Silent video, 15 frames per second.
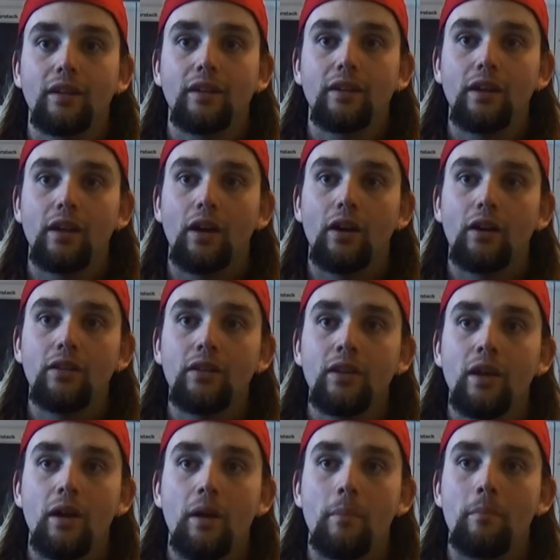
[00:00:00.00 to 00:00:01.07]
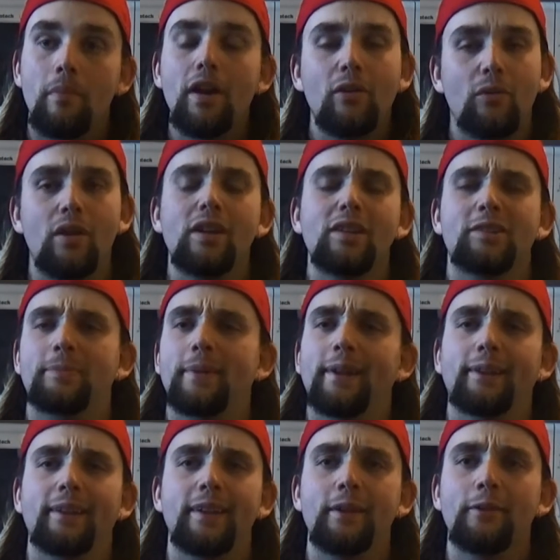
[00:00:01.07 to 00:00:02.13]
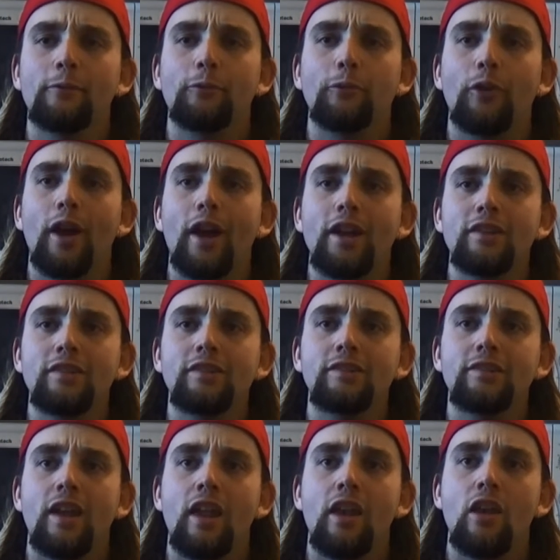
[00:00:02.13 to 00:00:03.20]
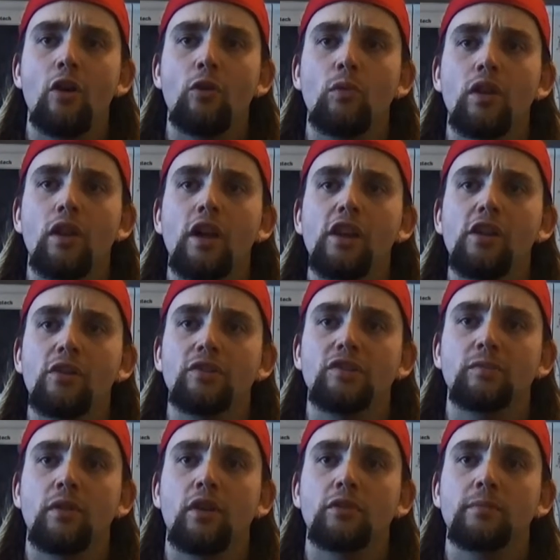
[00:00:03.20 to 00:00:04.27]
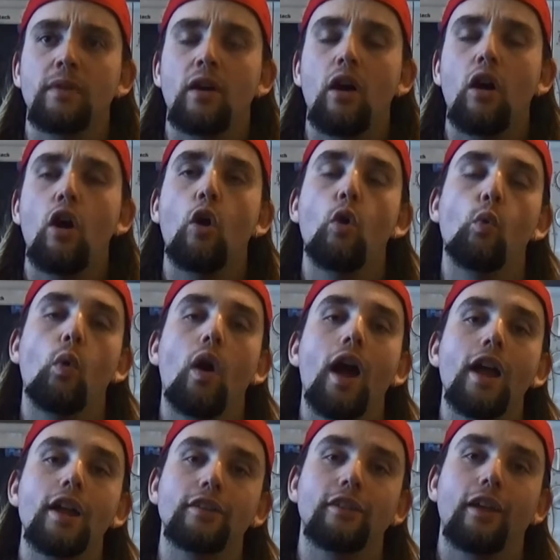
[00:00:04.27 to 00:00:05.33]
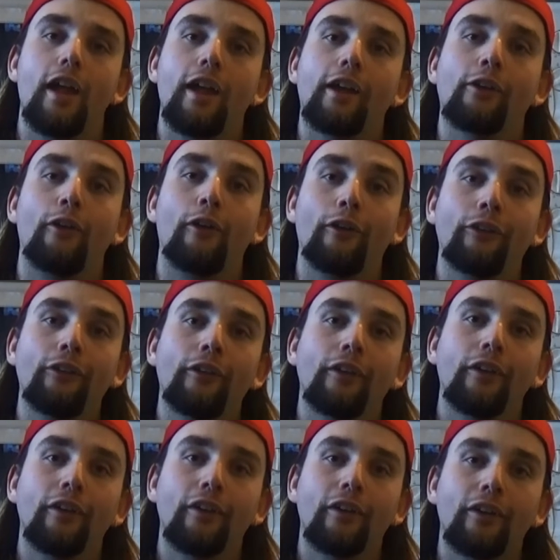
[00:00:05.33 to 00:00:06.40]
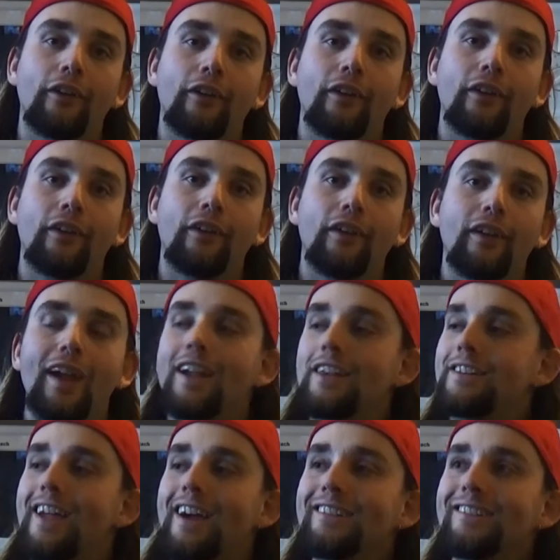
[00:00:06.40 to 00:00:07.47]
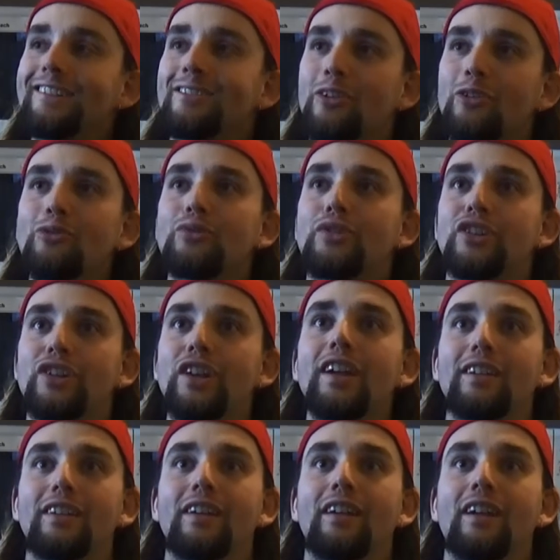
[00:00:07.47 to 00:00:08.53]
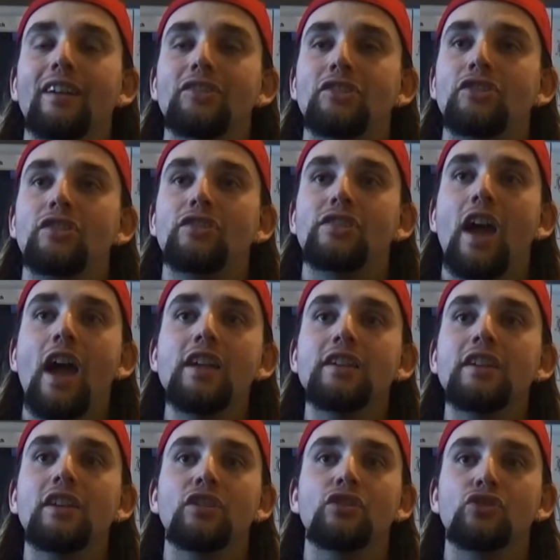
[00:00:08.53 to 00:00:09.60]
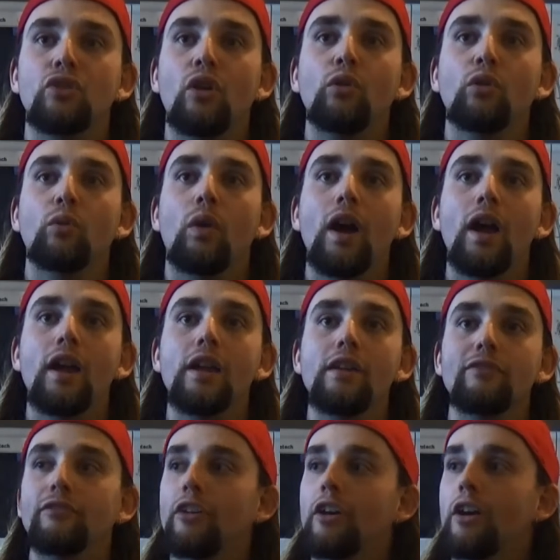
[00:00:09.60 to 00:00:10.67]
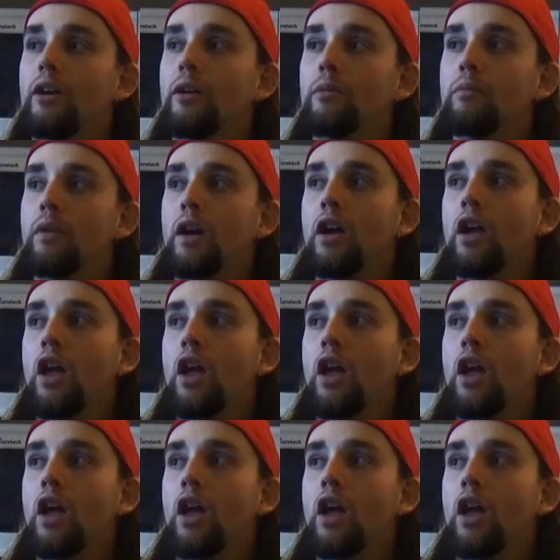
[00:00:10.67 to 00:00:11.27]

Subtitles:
Yeah. Marijuana's been illegal for ages, and no one I know smokes marijuana. Oh, wait, hang on. It doesn't do shit. It's just taking control away from,